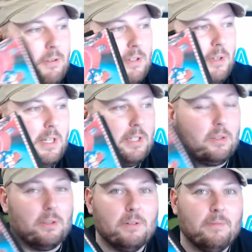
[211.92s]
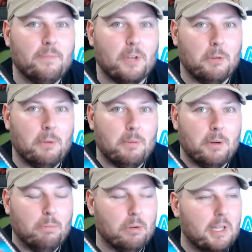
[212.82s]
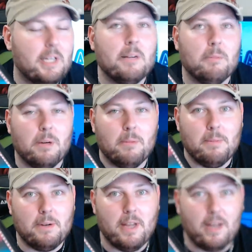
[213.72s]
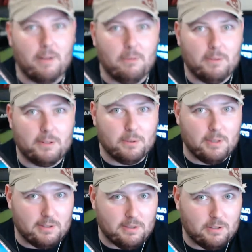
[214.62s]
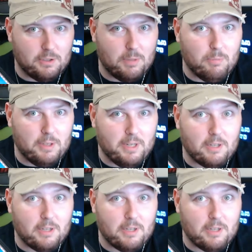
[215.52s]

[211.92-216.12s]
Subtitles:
Sonic 2. I remember pleading my mum and dad when we saw this in the shop one day.